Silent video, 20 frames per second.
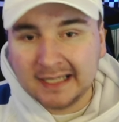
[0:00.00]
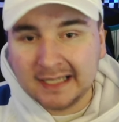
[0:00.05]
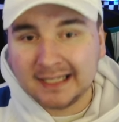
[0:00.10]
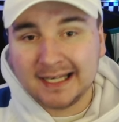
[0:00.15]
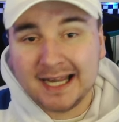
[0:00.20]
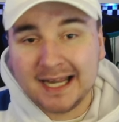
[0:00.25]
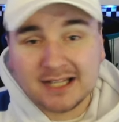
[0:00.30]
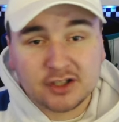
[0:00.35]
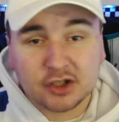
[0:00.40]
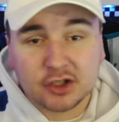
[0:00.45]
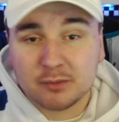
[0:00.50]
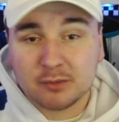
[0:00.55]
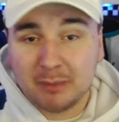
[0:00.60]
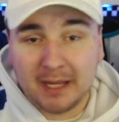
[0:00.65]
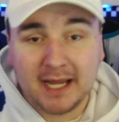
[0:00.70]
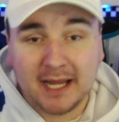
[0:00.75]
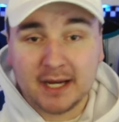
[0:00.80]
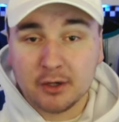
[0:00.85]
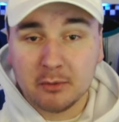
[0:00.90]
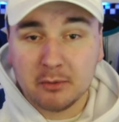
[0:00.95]
Let's just
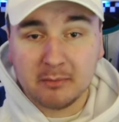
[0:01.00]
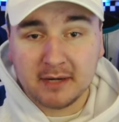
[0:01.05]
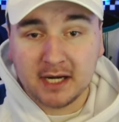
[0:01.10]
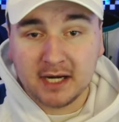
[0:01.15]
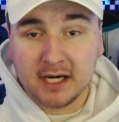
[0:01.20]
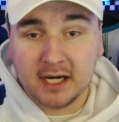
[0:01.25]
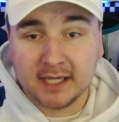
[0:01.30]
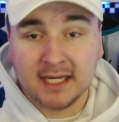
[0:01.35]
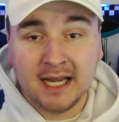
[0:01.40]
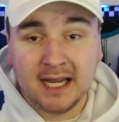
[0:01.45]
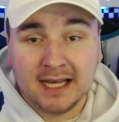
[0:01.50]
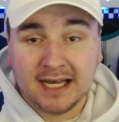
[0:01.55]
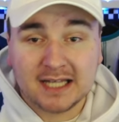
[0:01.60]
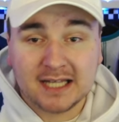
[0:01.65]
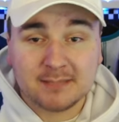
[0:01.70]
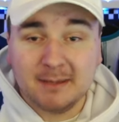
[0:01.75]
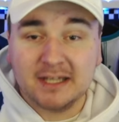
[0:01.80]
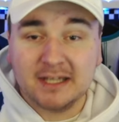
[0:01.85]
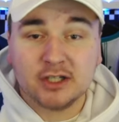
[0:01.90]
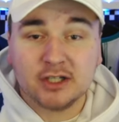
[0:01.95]
play a number 9. Let's
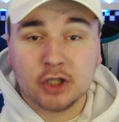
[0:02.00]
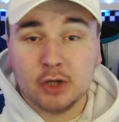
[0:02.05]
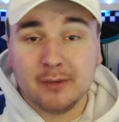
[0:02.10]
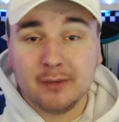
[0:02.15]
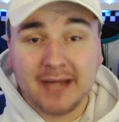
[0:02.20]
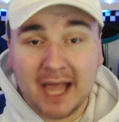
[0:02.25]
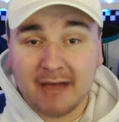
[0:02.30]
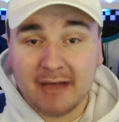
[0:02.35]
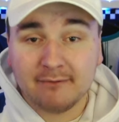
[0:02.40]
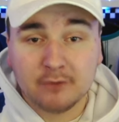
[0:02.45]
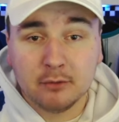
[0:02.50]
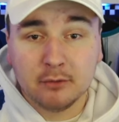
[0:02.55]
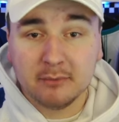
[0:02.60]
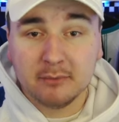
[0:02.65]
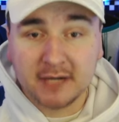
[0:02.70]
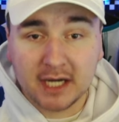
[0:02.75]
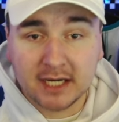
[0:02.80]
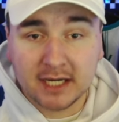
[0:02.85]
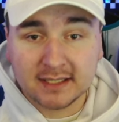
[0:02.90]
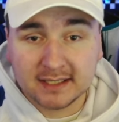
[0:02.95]
make sure we have number
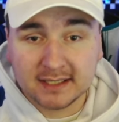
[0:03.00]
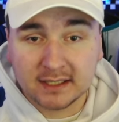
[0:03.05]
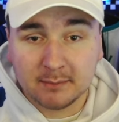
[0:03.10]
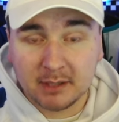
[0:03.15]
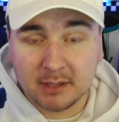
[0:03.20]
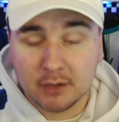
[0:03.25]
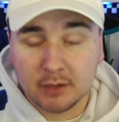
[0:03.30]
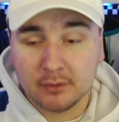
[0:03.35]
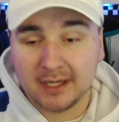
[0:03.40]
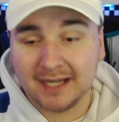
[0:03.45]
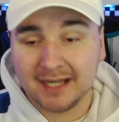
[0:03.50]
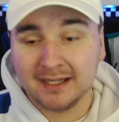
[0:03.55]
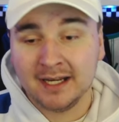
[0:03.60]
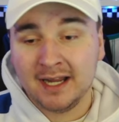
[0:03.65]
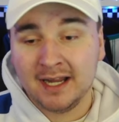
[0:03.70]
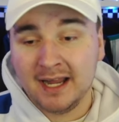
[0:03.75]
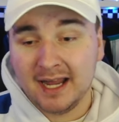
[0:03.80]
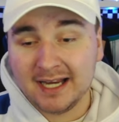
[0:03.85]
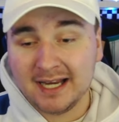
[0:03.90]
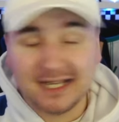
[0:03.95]
9s in the building.
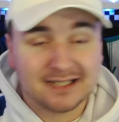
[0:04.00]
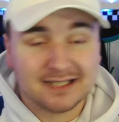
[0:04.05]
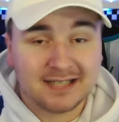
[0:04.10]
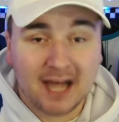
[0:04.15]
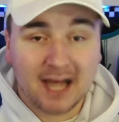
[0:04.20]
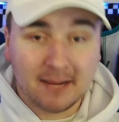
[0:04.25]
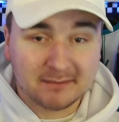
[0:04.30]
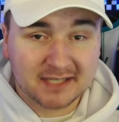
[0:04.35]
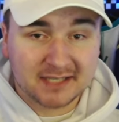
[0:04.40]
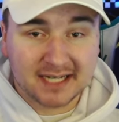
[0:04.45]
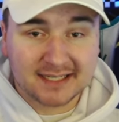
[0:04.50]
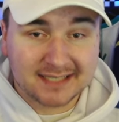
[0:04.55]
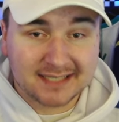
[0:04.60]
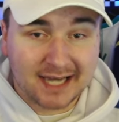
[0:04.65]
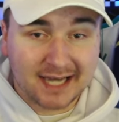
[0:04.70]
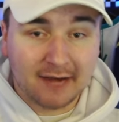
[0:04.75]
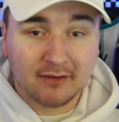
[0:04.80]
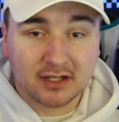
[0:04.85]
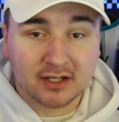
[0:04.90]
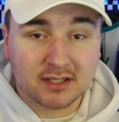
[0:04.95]
And it is time to get
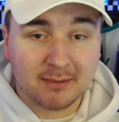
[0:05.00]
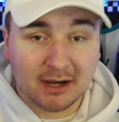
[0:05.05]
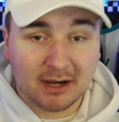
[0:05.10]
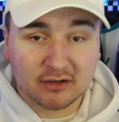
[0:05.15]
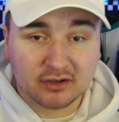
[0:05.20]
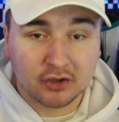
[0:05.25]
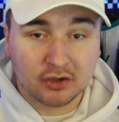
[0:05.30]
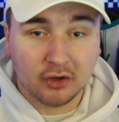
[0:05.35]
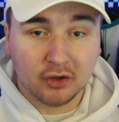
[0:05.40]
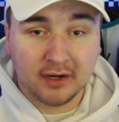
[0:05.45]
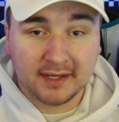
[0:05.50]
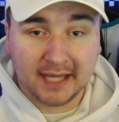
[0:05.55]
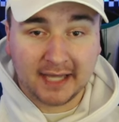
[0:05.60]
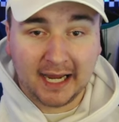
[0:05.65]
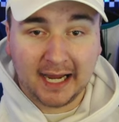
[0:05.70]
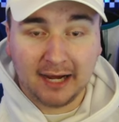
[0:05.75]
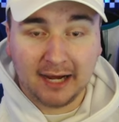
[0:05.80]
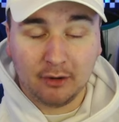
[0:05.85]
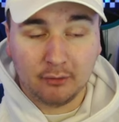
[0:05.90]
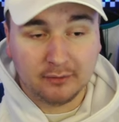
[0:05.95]
serious about sorting that
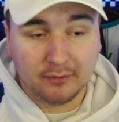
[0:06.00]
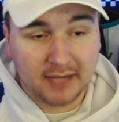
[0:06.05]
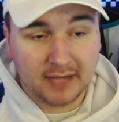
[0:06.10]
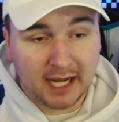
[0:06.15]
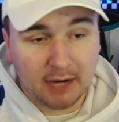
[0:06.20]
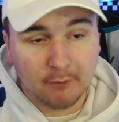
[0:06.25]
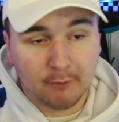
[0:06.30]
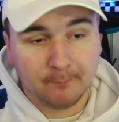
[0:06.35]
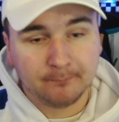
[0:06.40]
out. Now,